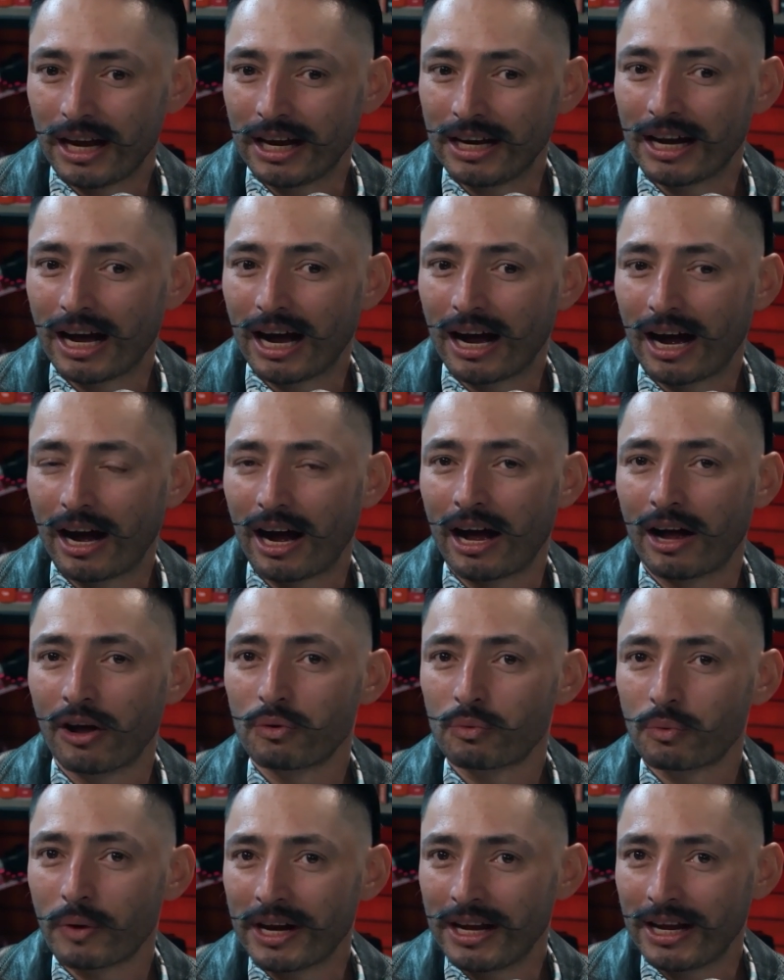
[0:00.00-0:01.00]
And I
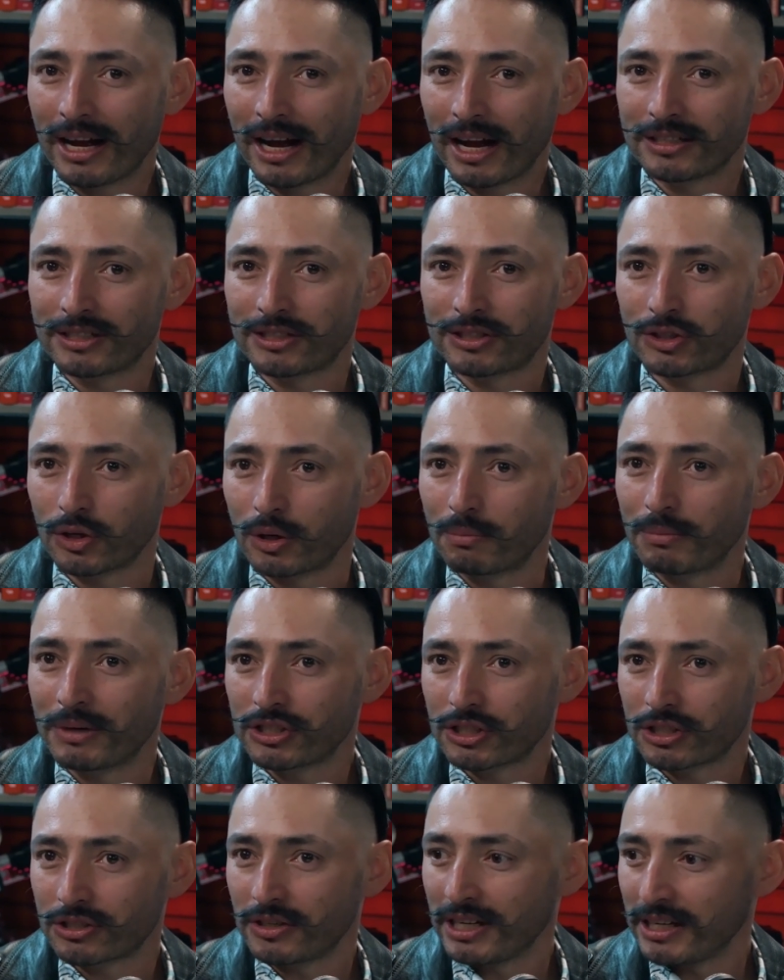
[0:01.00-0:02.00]
already had so
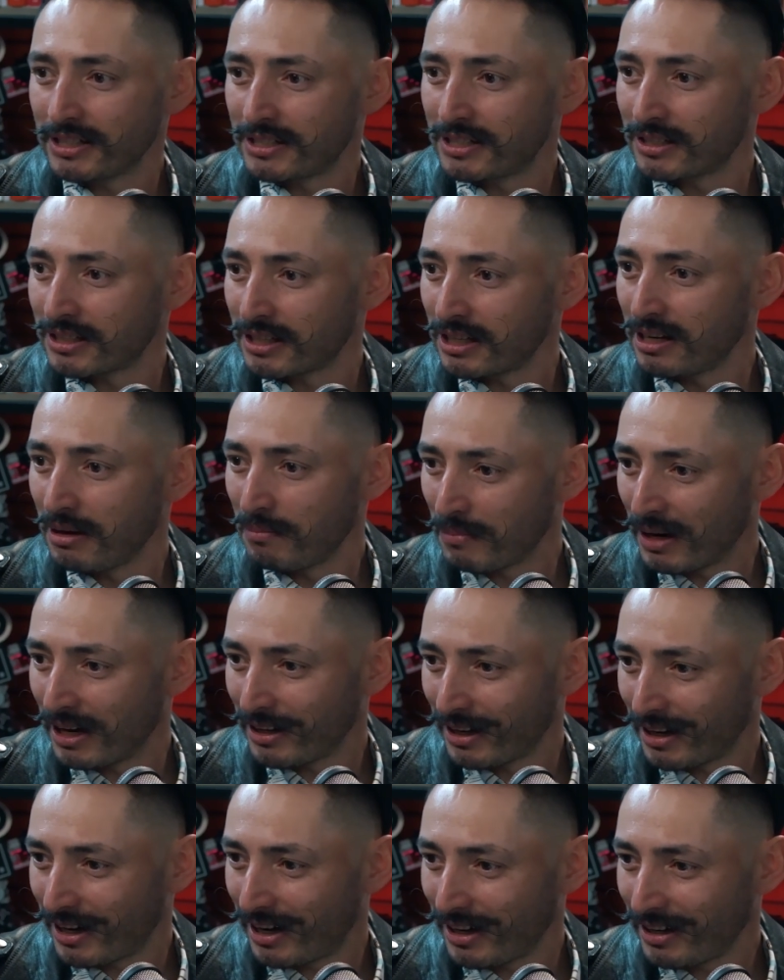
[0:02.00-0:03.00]
much criticism in my
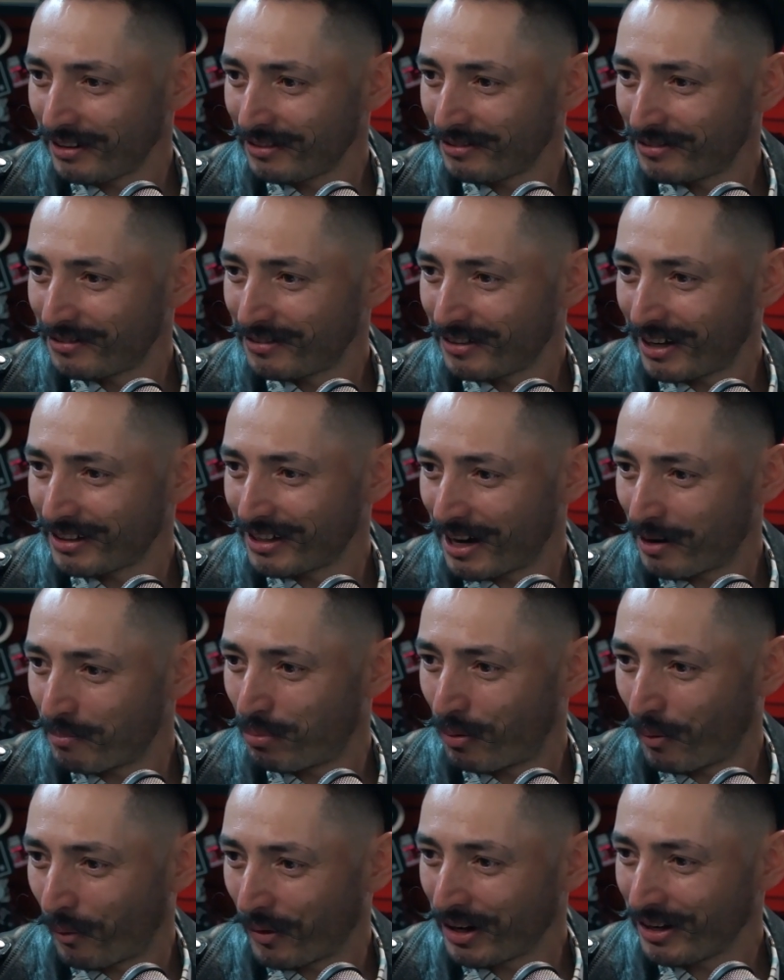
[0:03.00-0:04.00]
life at that
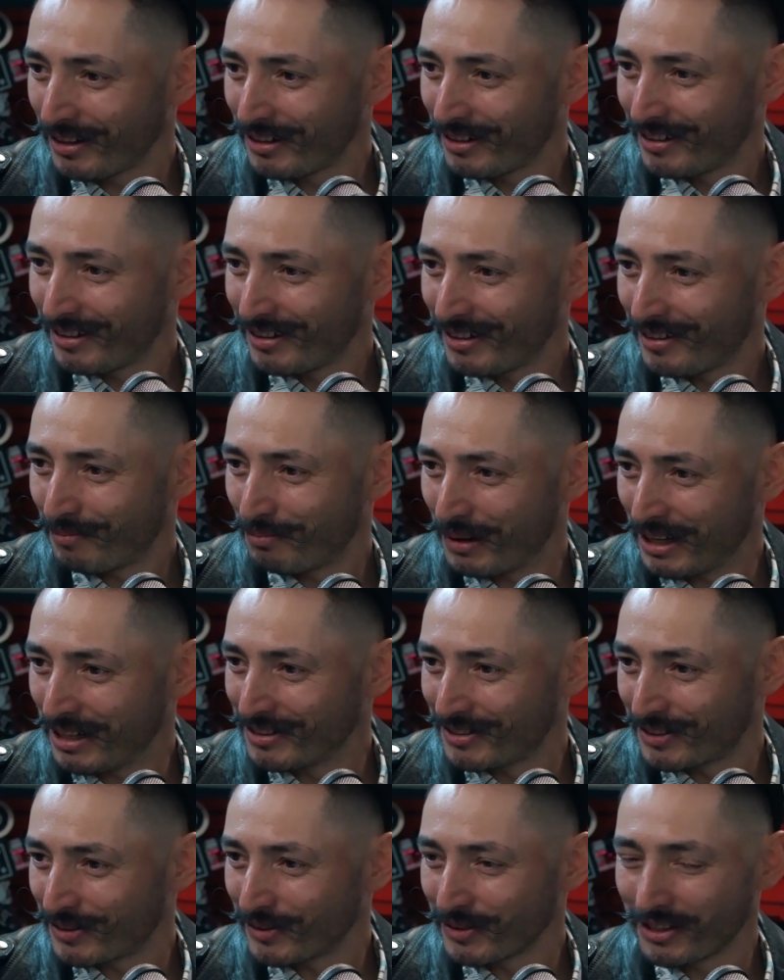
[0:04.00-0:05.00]
point,
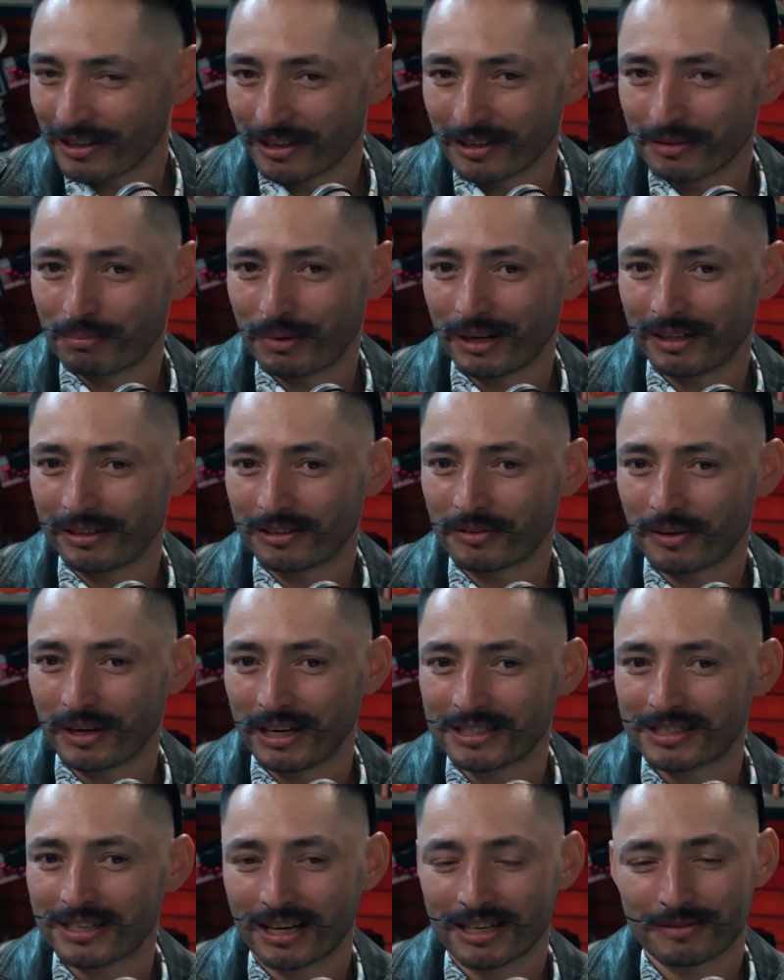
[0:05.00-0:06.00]
being so young, but
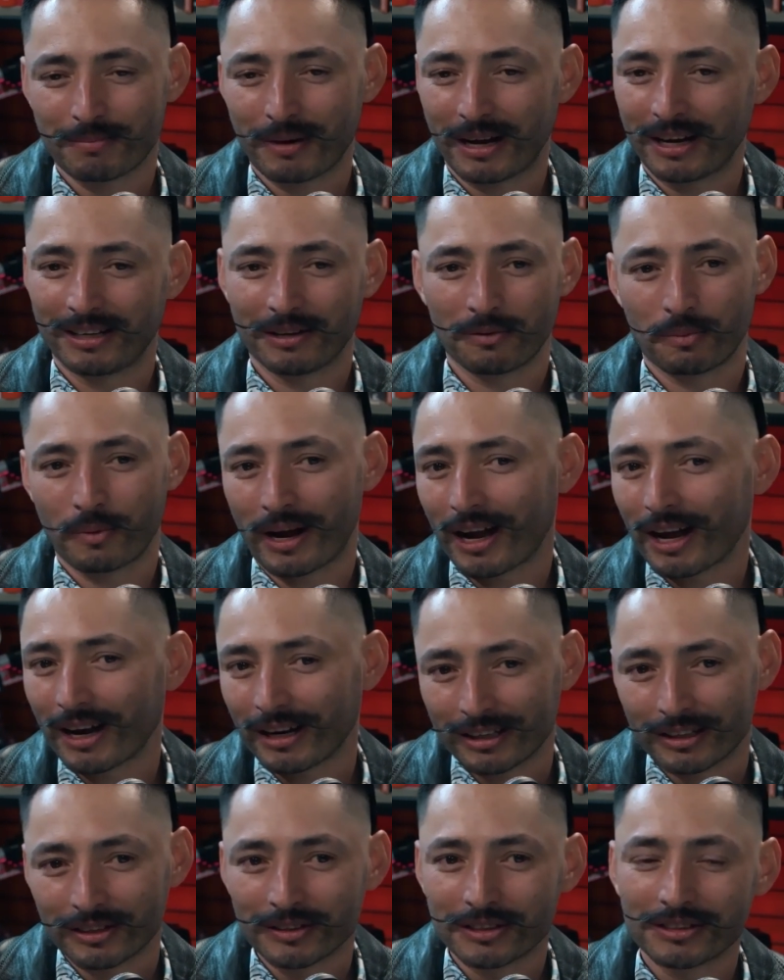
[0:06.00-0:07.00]
criticized by the way I
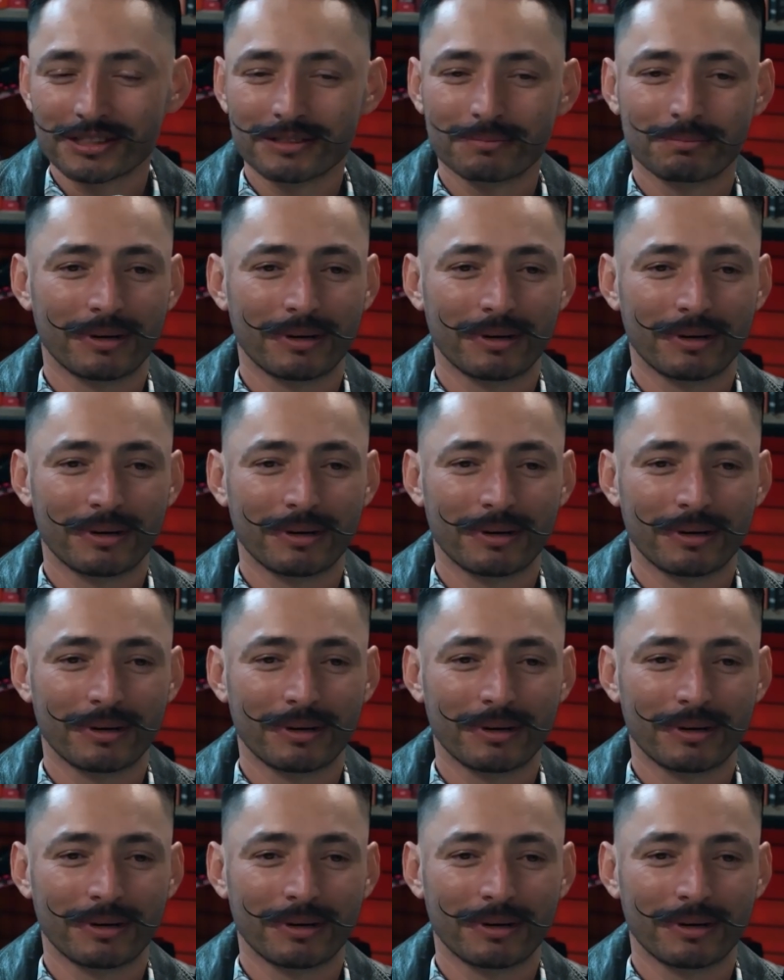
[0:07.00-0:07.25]
look,